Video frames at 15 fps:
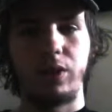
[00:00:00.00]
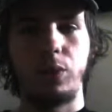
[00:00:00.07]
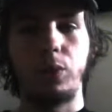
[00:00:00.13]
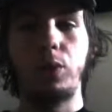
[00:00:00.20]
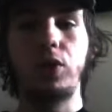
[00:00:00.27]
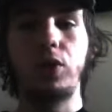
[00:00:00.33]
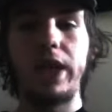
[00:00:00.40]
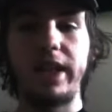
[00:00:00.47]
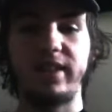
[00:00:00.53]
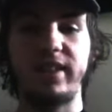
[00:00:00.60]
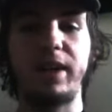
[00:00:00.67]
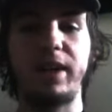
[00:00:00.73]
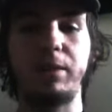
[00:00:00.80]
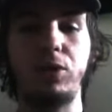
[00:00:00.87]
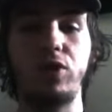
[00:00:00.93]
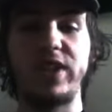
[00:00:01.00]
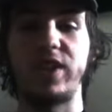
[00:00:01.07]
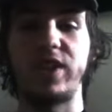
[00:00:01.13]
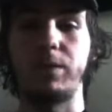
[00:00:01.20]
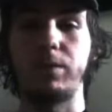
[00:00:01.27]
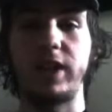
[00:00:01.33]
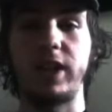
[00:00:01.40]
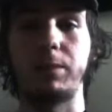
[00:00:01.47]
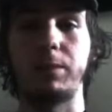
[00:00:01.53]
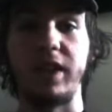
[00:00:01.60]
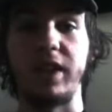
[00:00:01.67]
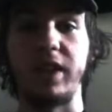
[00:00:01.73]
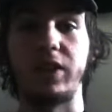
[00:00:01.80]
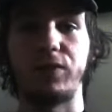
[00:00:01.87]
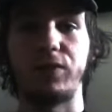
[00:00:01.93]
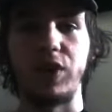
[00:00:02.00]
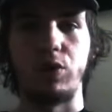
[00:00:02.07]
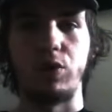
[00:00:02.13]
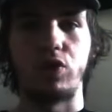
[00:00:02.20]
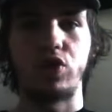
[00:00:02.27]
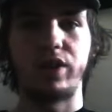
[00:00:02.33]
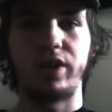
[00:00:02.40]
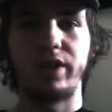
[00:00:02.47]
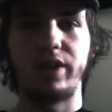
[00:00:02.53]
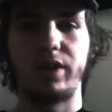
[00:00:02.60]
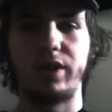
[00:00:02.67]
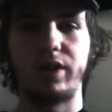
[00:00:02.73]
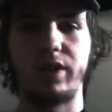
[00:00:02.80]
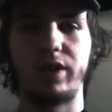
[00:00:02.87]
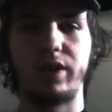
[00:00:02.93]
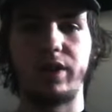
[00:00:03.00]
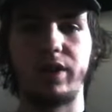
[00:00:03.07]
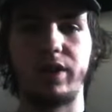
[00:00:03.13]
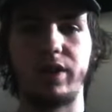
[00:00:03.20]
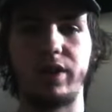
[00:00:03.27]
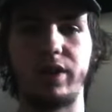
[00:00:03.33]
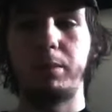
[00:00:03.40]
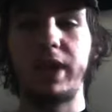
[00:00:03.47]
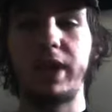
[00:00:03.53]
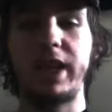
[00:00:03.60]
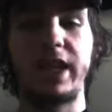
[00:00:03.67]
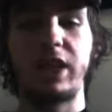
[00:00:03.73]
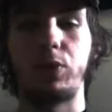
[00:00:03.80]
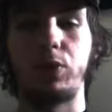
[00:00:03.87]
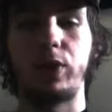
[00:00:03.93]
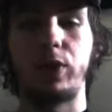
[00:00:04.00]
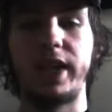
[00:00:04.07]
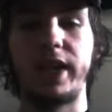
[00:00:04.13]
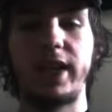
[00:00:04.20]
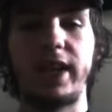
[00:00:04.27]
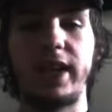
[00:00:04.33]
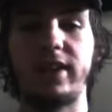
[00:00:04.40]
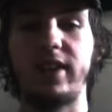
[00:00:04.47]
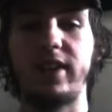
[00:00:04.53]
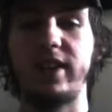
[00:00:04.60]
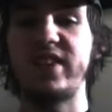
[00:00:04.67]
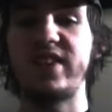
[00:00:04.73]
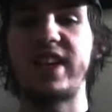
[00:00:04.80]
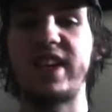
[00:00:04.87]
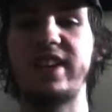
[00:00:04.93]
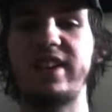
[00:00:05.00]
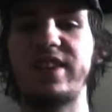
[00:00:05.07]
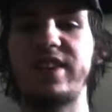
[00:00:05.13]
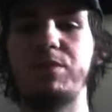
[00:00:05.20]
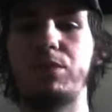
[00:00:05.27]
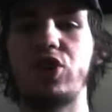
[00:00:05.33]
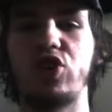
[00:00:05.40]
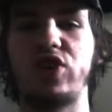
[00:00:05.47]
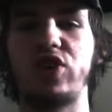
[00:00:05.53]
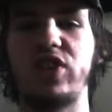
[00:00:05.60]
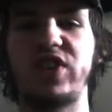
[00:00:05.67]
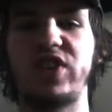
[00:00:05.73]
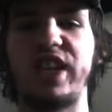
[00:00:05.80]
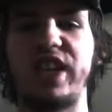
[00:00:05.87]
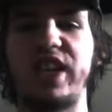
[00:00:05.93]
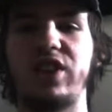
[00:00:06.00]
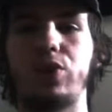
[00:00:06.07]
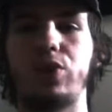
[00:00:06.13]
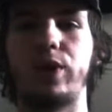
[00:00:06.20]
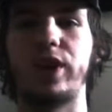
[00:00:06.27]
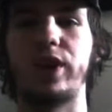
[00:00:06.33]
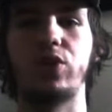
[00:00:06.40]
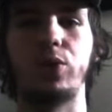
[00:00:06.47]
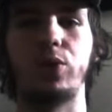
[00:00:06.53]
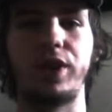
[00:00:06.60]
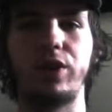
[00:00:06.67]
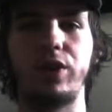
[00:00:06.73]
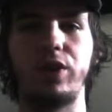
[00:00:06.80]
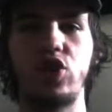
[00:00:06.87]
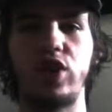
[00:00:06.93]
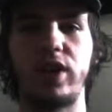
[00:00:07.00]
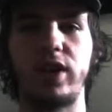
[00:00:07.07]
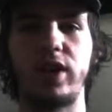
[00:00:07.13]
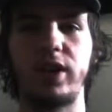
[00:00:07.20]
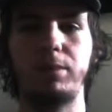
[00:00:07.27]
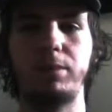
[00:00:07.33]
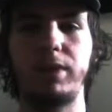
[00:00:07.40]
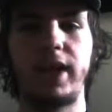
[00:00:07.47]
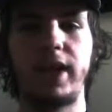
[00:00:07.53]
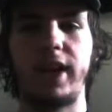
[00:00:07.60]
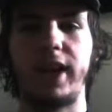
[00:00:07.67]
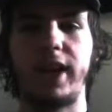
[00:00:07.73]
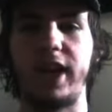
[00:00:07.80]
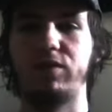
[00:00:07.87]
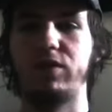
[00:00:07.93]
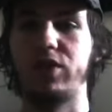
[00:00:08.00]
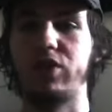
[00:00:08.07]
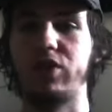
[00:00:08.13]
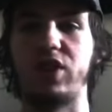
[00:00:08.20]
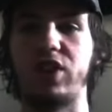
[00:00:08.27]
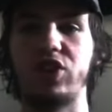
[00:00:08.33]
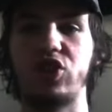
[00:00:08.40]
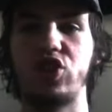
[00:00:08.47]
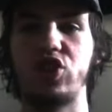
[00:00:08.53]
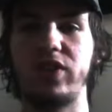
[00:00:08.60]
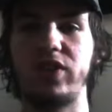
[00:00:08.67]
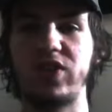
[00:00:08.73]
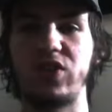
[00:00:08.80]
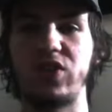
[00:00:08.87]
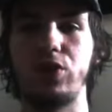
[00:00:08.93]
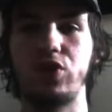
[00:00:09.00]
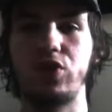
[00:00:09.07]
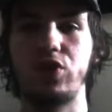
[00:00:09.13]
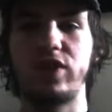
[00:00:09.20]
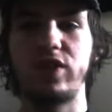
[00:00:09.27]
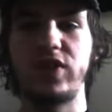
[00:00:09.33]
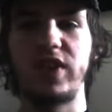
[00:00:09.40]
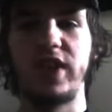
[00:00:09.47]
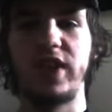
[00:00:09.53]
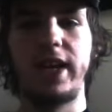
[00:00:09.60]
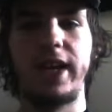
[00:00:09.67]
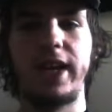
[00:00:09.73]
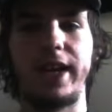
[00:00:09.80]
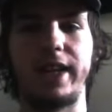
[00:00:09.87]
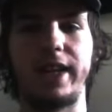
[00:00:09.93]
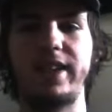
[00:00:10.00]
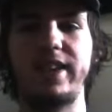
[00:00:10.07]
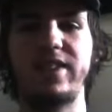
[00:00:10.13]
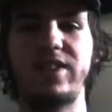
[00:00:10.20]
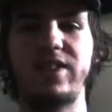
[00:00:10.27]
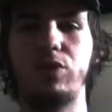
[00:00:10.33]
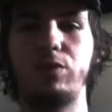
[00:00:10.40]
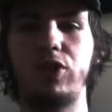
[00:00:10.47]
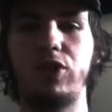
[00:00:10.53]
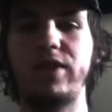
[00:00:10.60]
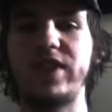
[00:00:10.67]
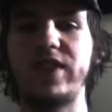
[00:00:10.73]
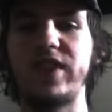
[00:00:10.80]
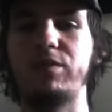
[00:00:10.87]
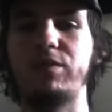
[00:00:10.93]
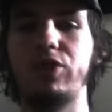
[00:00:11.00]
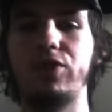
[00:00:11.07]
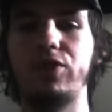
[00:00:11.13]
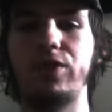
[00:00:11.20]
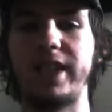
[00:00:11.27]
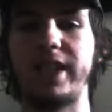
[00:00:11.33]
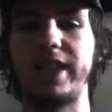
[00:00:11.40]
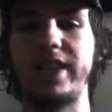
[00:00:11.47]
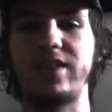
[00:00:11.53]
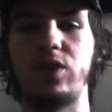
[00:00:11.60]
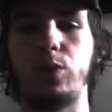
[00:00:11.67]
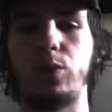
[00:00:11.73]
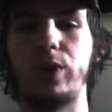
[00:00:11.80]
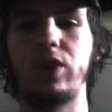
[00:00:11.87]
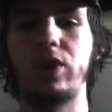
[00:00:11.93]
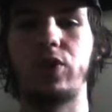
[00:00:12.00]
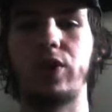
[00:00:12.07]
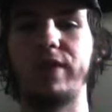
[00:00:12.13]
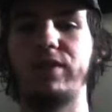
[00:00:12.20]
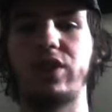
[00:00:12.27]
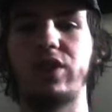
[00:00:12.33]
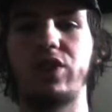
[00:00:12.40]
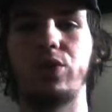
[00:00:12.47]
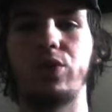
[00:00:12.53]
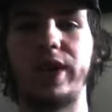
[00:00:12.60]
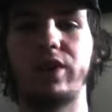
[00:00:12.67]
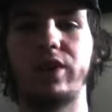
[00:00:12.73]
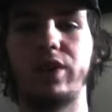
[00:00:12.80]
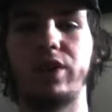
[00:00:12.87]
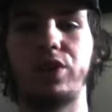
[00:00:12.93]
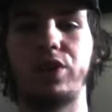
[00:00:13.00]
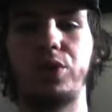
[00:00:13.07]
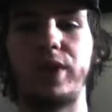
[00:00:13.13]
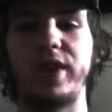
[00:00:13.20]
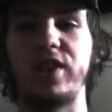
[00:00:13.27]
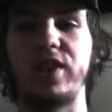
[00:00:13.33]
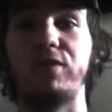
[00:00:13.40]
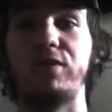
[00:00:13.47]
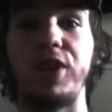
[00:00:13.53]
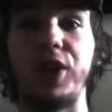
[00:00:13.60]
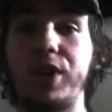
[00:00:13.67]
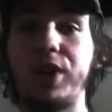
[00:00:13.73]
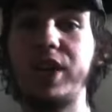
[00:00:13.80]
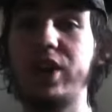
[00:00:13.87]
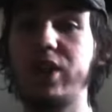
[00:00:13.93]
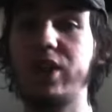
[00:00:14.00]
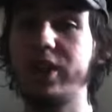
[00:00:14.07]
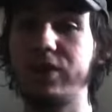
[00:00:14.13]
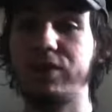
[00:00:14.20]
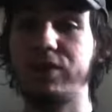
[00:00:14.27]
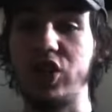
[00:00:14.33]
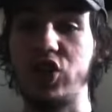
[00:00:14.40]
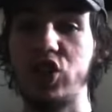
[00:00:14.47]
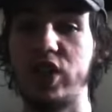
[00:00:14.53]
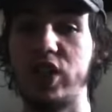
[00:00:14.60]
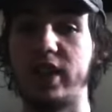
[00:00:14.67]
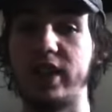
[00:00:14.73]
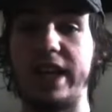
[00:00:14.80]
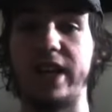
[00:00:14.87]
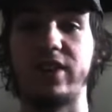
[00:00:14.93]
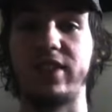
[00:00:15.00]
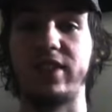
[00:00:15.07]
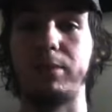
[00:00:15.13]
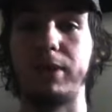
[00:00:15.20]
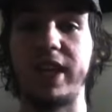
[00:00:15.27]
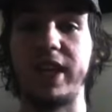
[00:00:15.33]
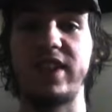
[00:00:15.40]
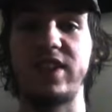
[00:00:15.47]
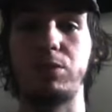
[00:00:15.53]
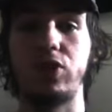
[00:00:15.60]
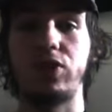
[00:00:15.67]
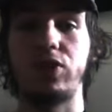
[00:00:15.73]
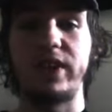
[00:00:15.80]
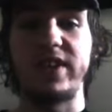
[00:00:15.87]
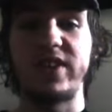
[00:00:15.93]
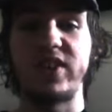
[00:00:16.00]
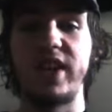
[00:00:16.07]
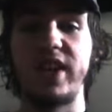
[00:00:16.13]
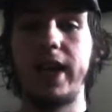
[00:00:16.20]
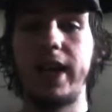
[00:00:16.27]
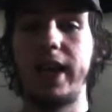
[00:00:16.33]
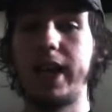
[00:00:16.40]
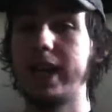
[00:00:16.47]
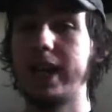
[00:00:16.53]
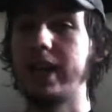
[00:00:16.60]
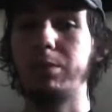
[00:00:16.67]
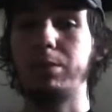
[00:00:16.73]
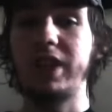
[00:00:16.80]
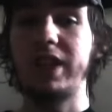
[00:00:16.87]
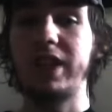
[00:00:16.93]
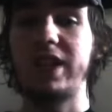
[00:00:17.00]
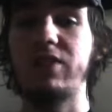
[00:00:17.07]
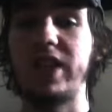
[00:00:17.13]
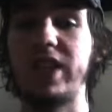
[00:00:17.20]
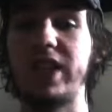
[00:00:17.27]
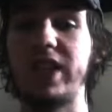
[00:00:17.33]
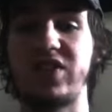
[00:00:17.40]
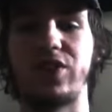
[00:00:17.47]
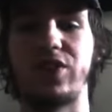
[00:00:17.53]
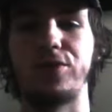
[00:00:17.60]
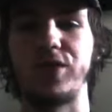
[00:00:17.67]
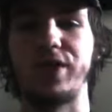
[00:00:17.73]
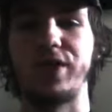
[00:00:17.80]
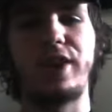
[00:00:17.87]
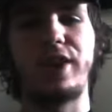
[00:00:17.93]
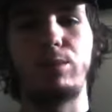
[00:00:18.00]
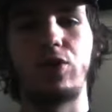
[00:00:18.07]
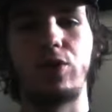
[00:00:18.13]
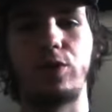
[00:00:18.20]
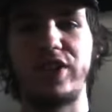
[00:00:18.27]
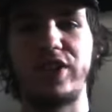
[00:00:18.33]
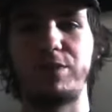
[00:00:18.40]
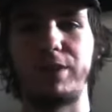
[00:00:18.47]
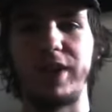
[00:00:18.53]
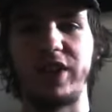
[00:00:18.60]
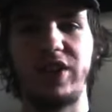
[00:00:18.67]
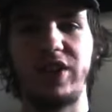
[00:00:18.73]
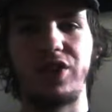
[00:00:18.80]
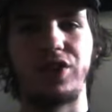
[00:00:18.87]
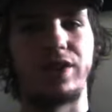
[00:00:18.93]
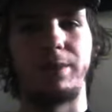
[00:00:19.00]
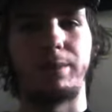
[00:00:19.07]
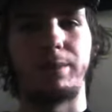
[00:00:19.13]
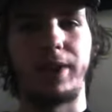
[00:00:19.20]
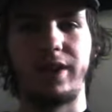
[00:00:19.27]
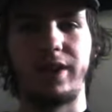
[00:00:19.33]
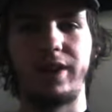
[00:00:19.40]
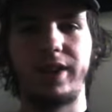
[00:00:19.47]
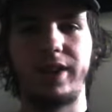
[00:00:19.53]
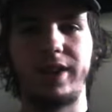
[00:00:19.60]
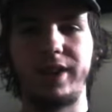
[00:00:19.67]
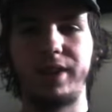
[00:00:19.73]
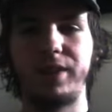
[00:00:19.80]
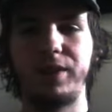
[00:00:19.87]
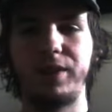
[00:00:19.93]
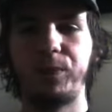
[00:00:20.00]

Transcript: We'll get to that movie sometime in the near future. But anyway, the descent is Marshall's second directorial job after Dog Soldiers, and these two movies have proven that he is a well-crafted director who has a very clear vision on how to make his movies, and I believe he deserves a lot more respect here in America.